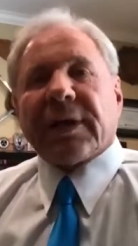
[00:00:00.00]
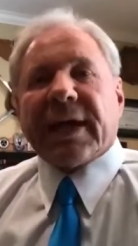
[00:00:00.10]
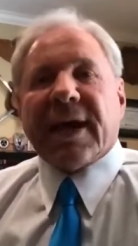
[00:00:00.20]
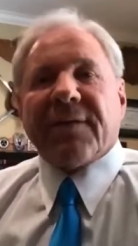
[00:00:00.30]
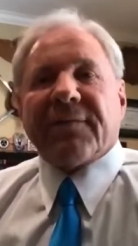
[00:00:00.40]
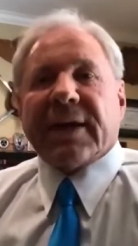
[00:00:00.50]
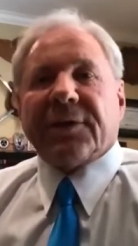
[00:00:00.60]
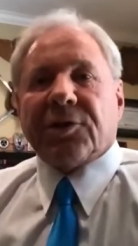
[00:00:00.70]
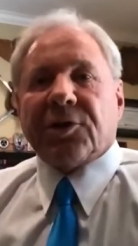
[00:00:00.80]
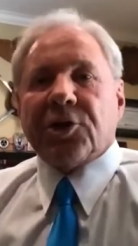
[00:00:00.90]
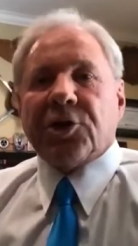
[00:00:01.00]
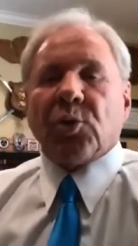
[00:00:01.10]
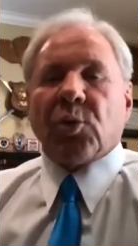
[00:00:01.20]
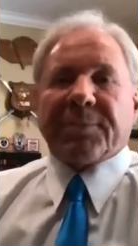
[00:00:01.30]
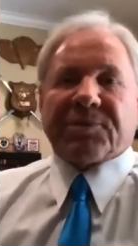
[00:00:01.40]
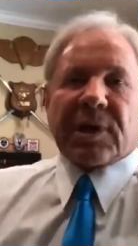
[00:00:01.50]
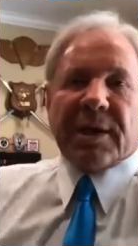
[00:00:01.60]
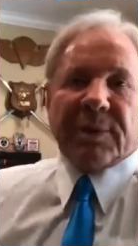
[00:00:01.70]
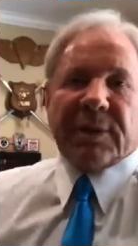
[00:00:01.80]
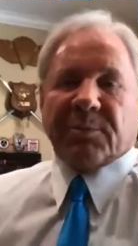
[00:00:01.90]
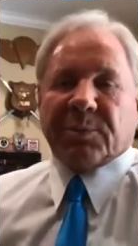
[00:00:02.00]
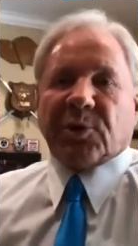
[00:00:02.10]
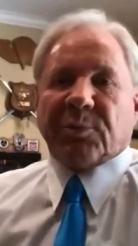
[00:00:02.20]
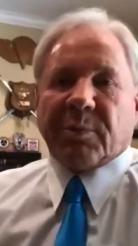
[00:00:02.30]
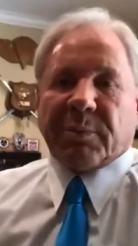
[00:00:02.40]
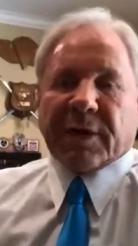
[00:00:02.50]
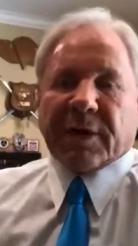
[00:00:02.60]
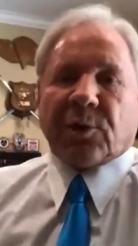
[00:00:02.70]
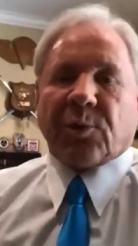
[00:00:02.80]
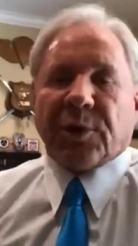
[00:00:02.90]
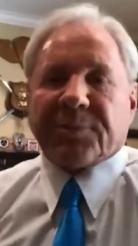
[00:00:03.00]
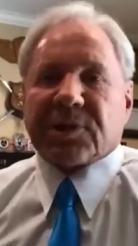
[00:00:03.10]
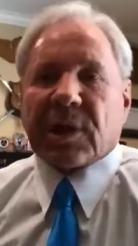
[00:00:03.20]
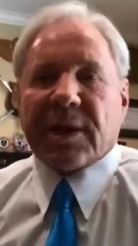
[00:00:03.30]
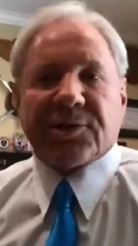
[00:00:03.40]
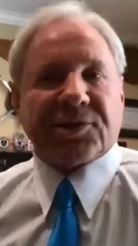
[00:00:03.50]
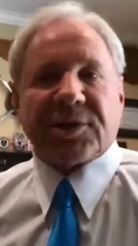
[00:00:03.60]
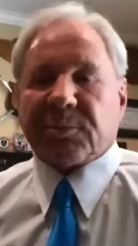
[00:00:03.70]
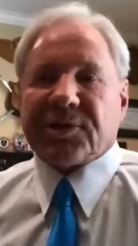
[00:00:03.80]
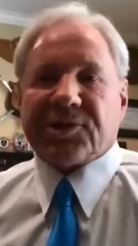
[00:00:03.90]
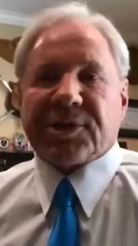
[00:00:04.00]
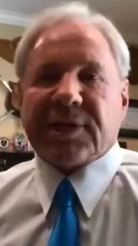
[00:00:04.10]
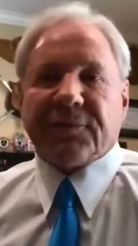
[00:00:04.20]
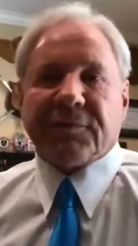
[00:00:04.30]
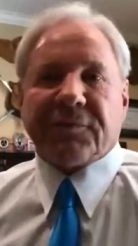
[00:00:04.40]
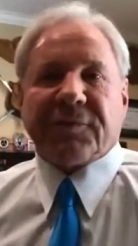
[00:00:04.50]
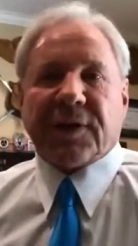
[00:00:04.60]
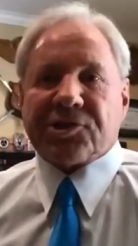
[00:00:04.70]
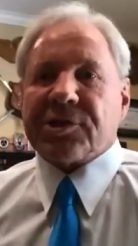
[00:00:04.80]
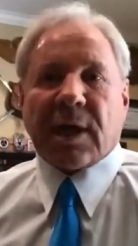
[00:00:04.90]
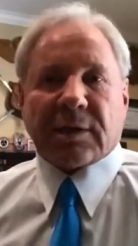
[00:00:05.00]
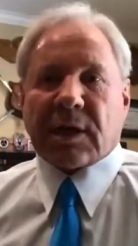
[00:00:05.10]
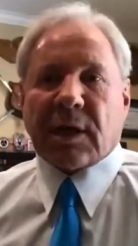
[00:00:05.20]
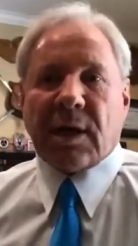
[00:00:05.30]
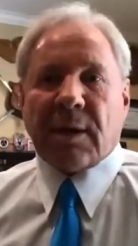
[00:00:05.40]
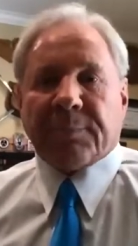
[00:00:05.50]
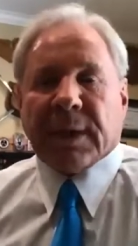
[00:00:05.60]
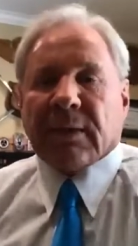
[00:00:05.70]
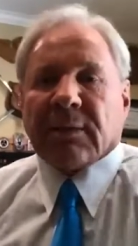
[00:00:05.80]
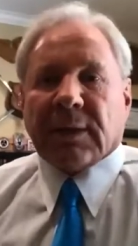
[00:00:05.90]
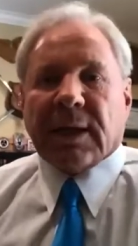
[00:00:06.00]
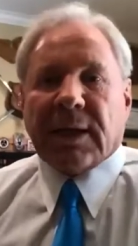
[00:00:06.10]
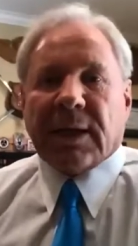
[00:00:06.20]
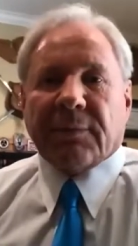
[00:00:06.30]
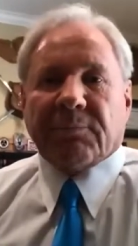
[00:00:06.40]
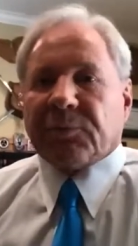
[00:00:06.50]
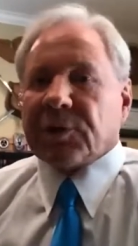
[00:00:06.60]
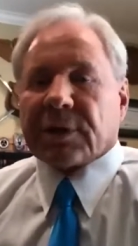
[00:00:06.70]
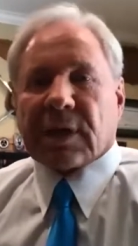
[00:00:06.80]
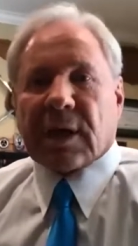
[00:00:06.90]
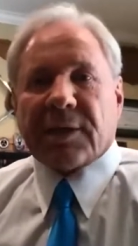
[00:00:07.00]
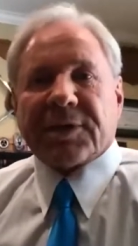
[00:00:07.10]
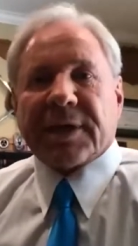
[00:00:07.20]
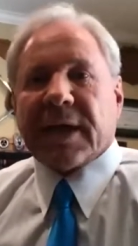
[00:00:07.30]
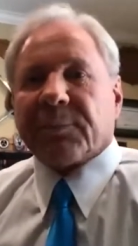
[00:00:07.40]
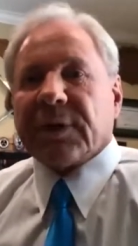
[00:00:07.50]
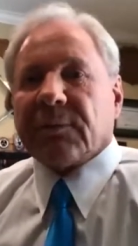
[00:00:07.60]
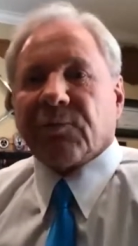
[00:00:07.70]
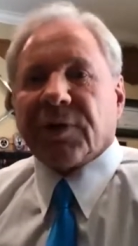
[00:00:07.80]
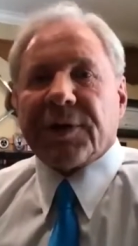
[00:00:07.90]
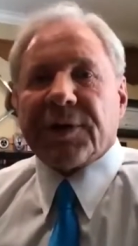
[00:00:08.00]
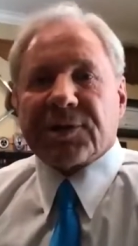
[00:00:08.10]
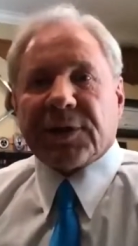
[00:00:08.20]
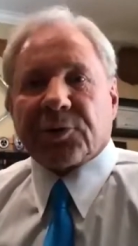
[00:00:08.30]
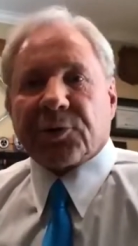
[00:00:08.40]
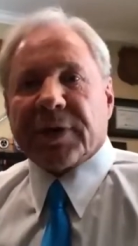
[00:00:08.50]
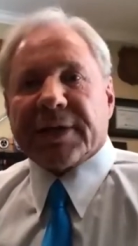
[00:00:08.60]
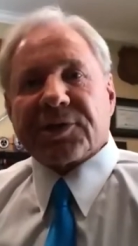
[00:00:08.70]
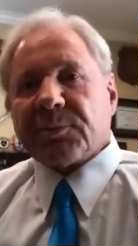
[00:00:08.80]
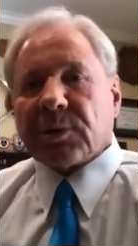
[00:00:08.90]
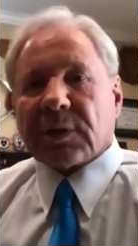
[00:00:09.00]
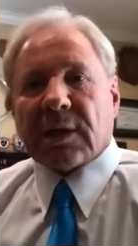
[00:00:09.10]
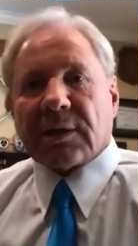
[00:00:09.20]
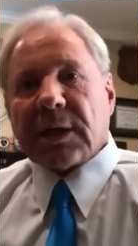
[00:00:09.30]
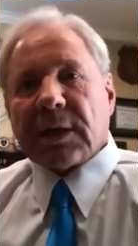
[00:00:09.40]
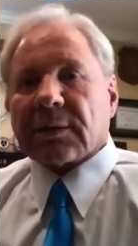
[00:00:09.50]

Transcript: have a new website being built, but my current website is simply stephenfutch.com. And you can contact me very easily through that simple contact.